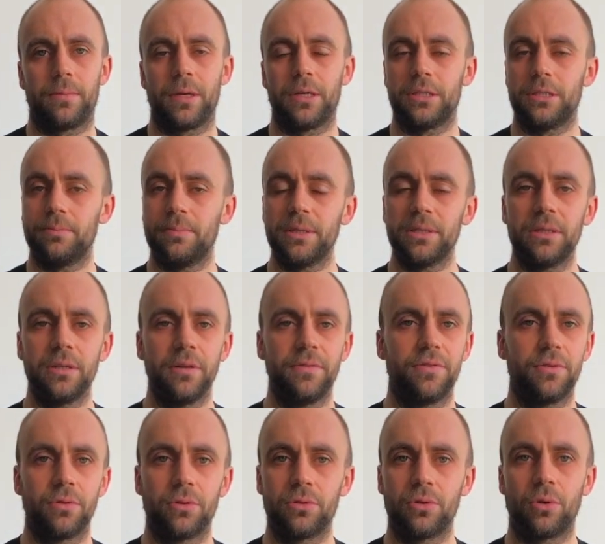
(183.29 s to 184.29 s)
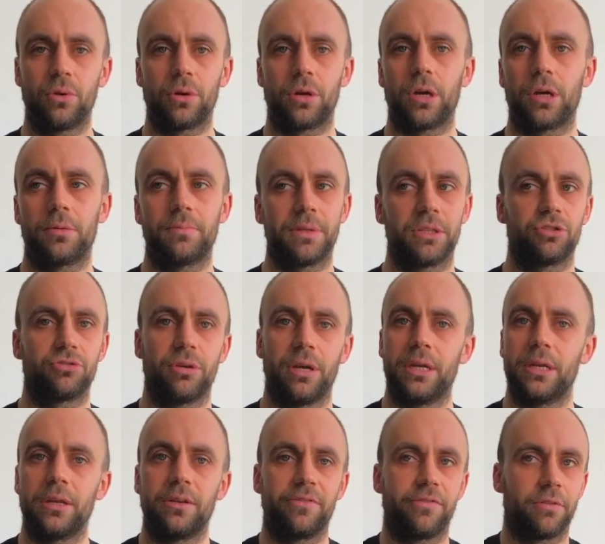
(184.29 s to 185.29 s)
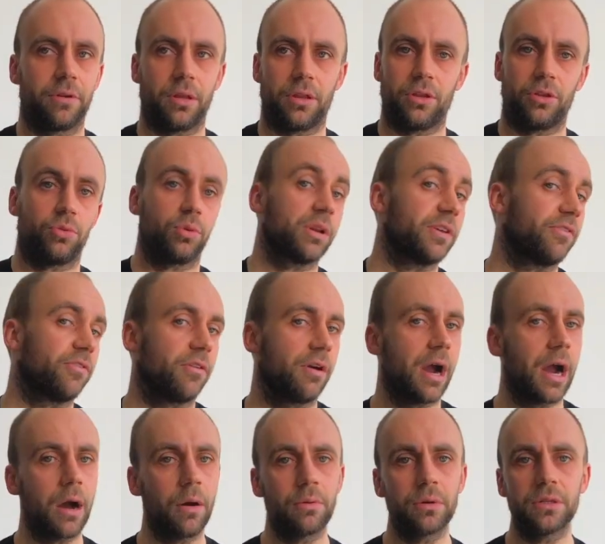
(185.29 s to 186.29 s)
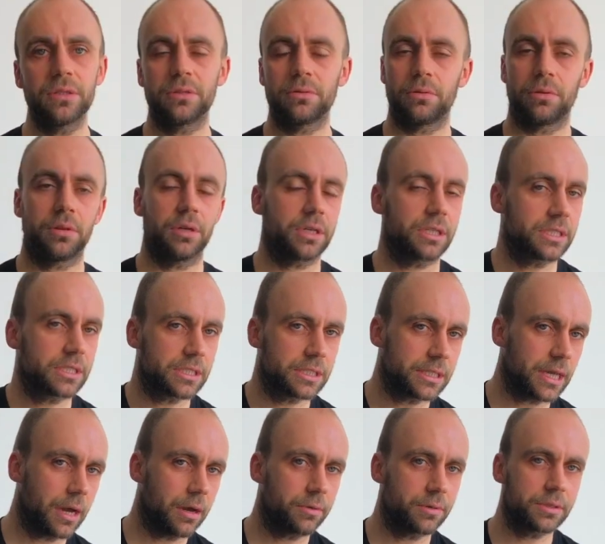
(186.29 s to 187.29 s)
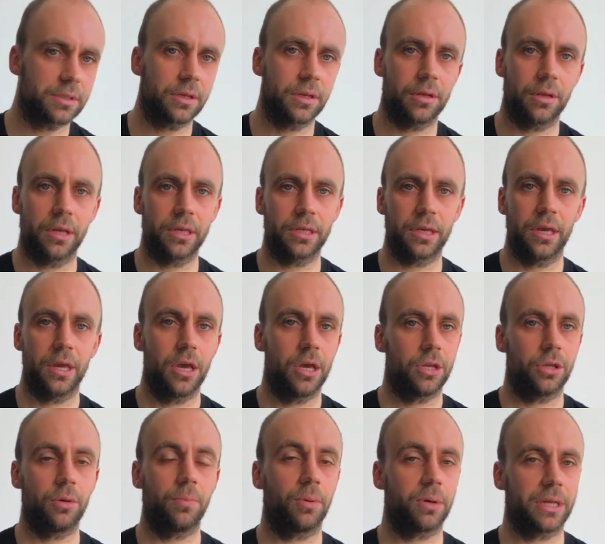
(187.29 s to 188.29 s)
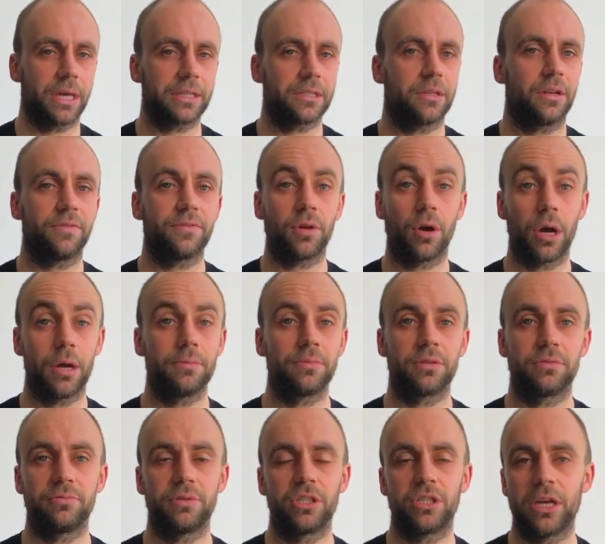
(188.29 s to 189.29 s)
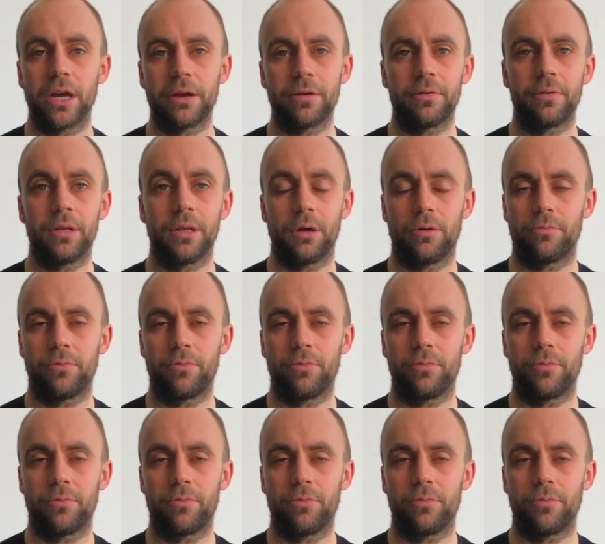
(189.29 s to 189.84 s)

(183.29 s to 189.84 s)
Especially if you're not going to be training for another 24 hours or 36 hours, like your body has enough time to repair